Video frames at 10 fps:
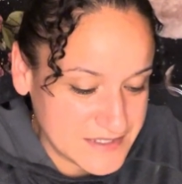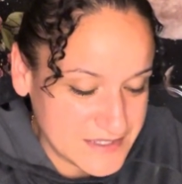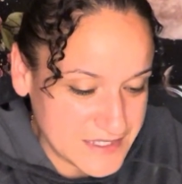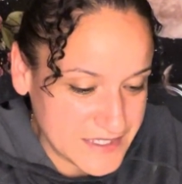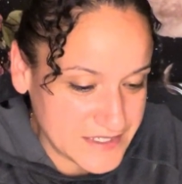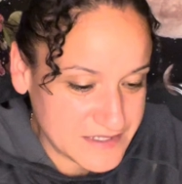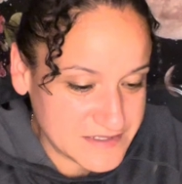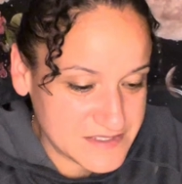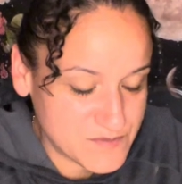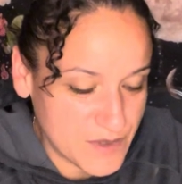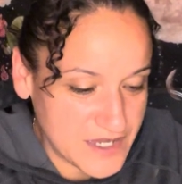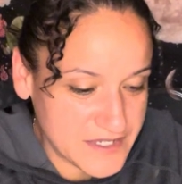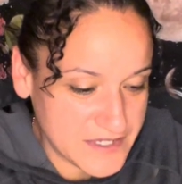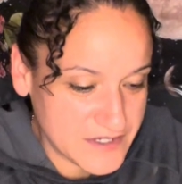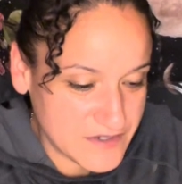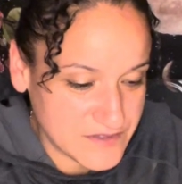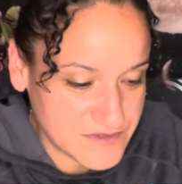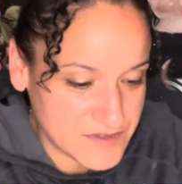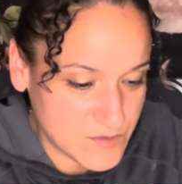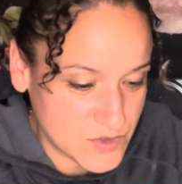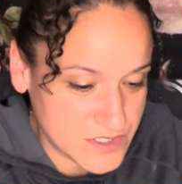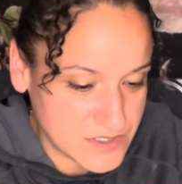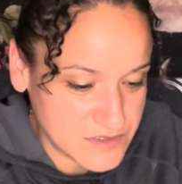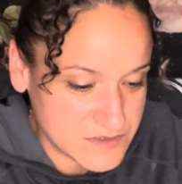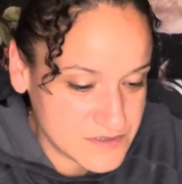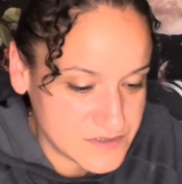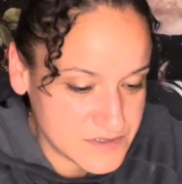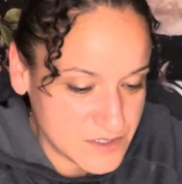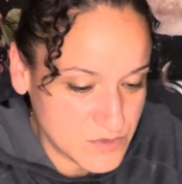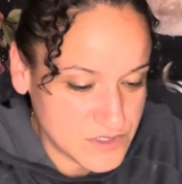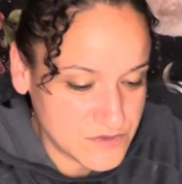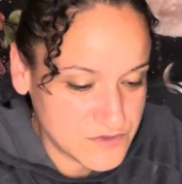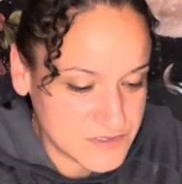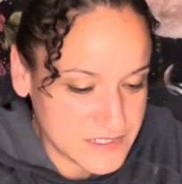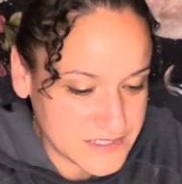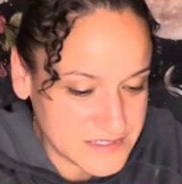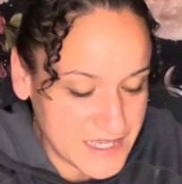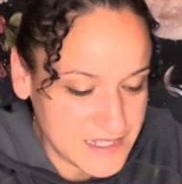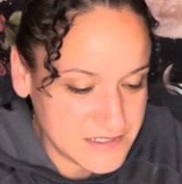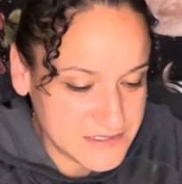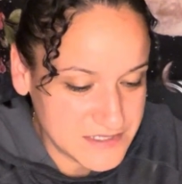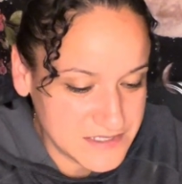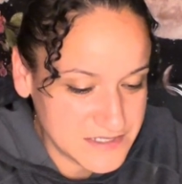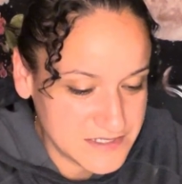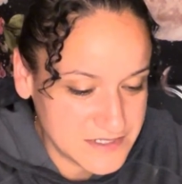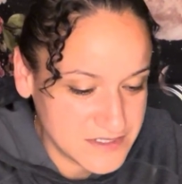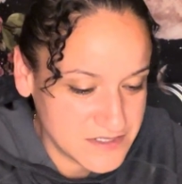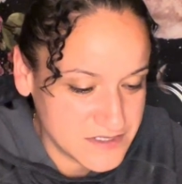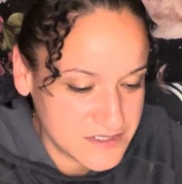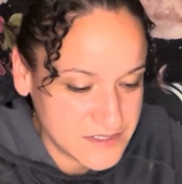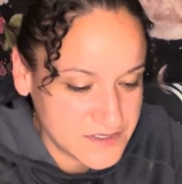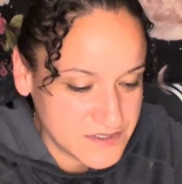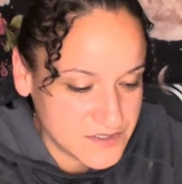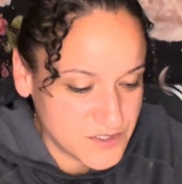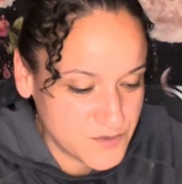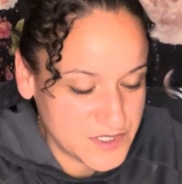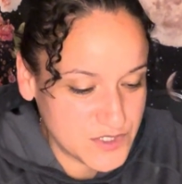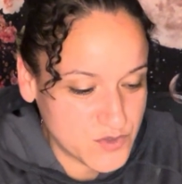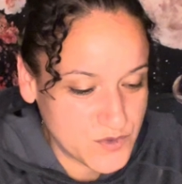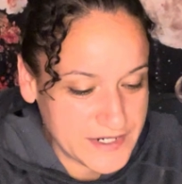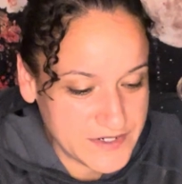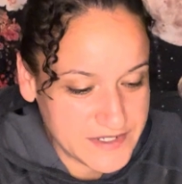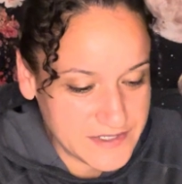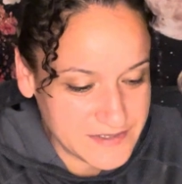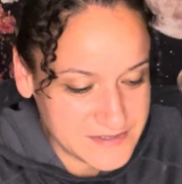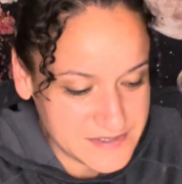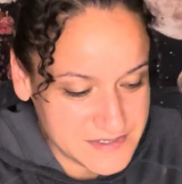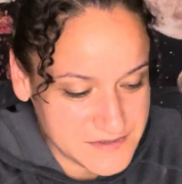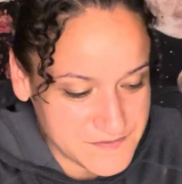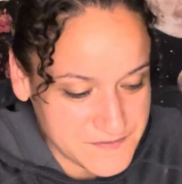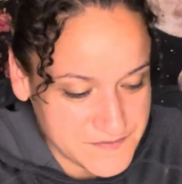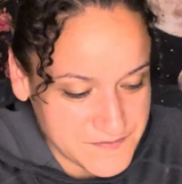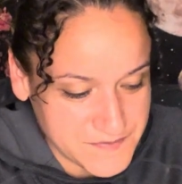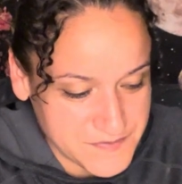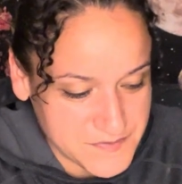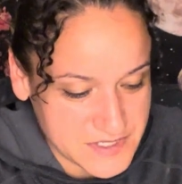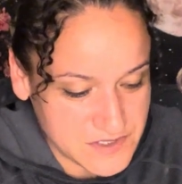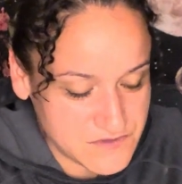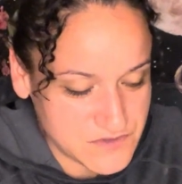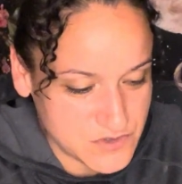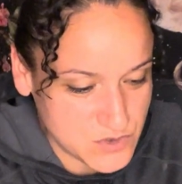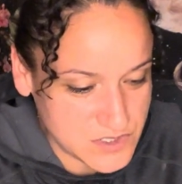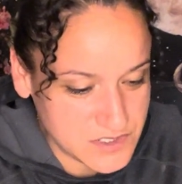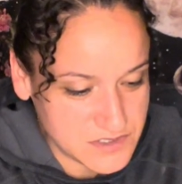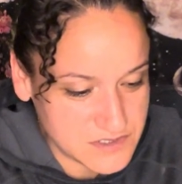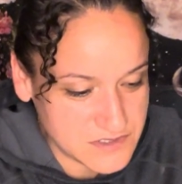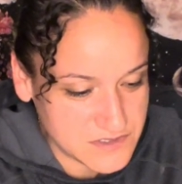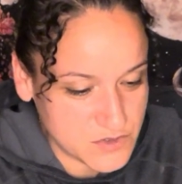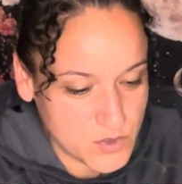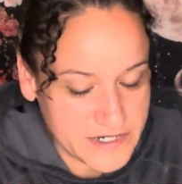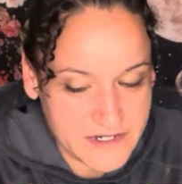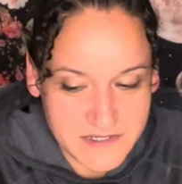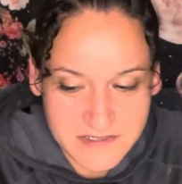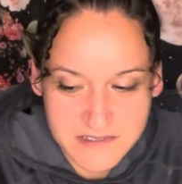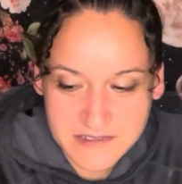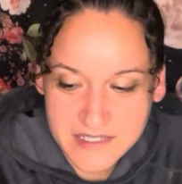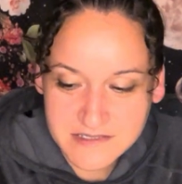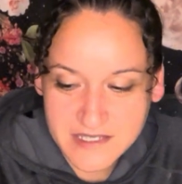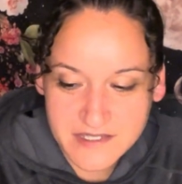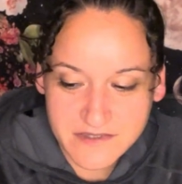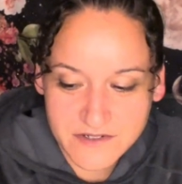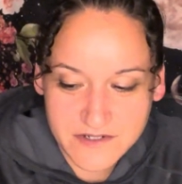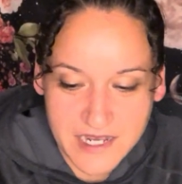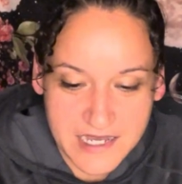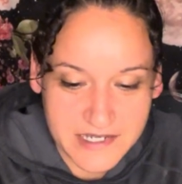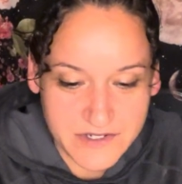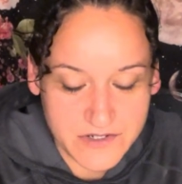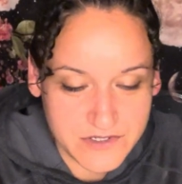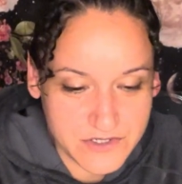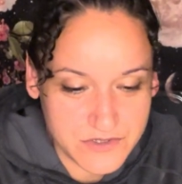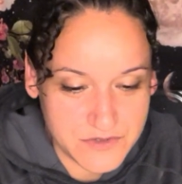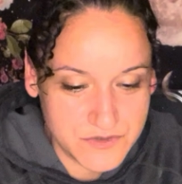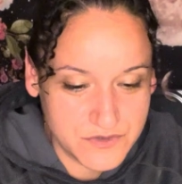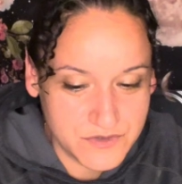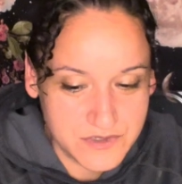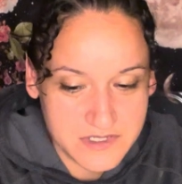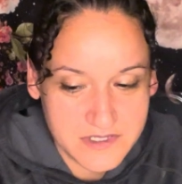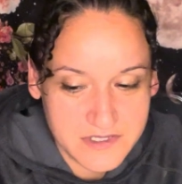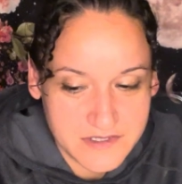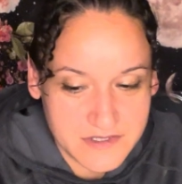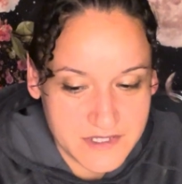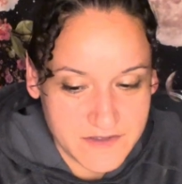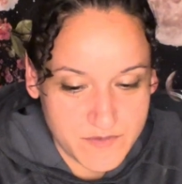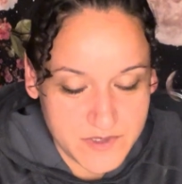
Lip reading: like spying on someone who's like talented. Could be an Aquarius. Page of Swords. This Aquarius has had their eye on you. They're